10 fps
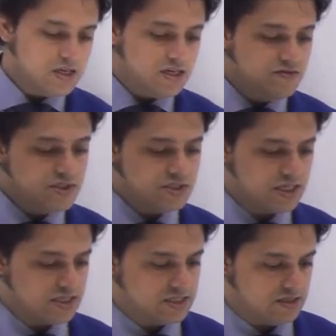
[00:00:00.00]

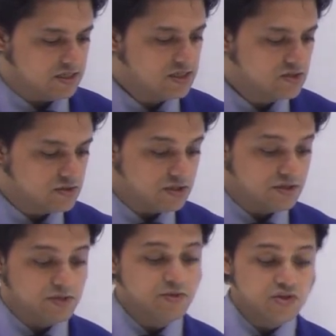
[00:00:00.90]
Investigation include the
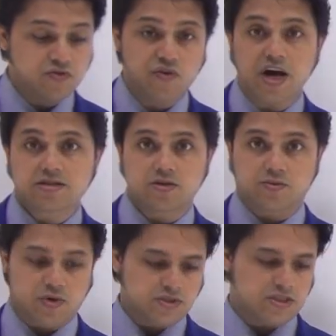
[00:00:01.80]
rheumatoid factor
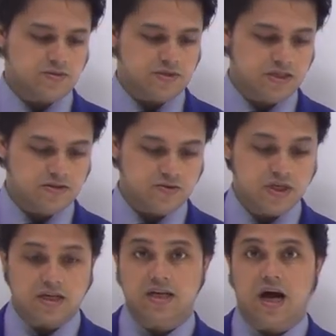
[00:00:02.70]
positive in
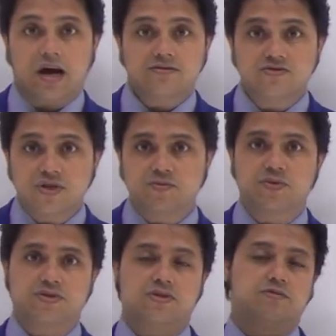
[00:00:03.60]
nearly
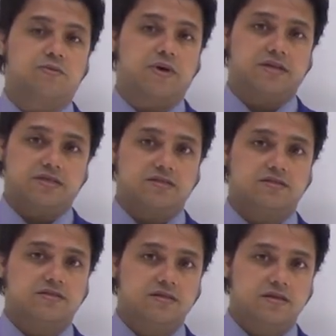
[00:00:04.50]
100% of the
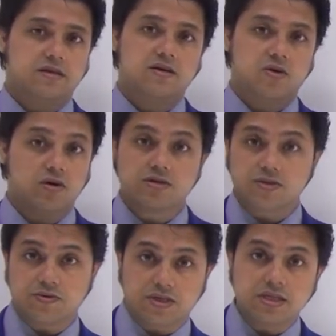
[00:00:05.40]
patients.
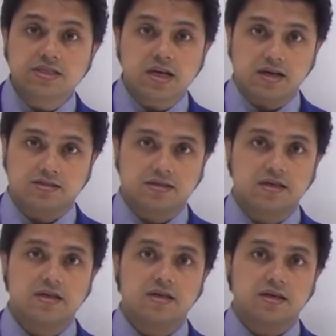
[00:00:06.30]
Already we discussed
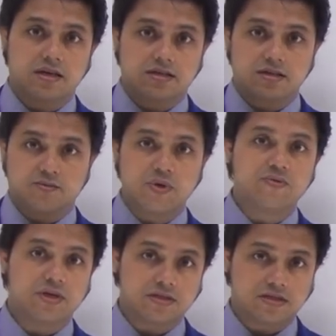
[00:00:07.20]
in the
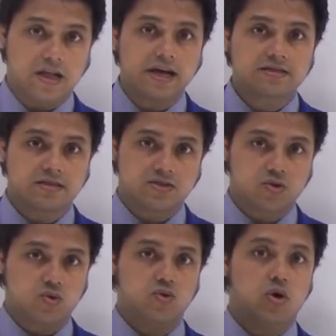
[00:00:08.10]
previous lectures
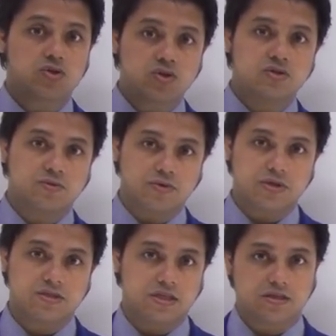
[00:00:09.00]
on
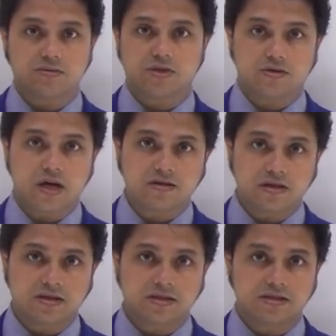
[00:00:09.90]
autoantibodies and rheumatoid
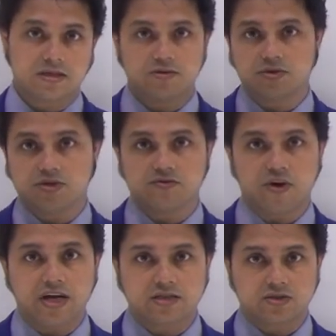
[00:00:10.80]
arthritis and rheumatoid
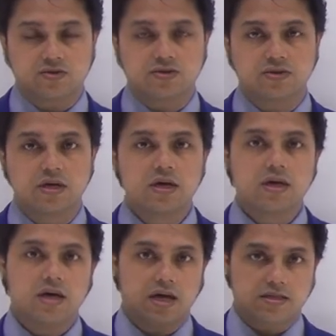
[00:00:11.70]
factors
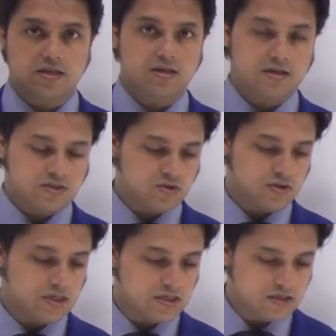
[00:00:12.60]
and their
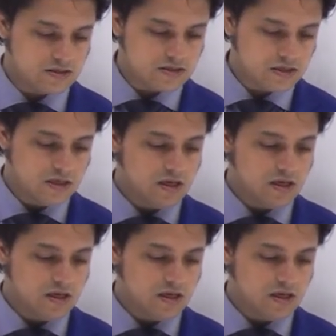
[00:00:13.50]
associations.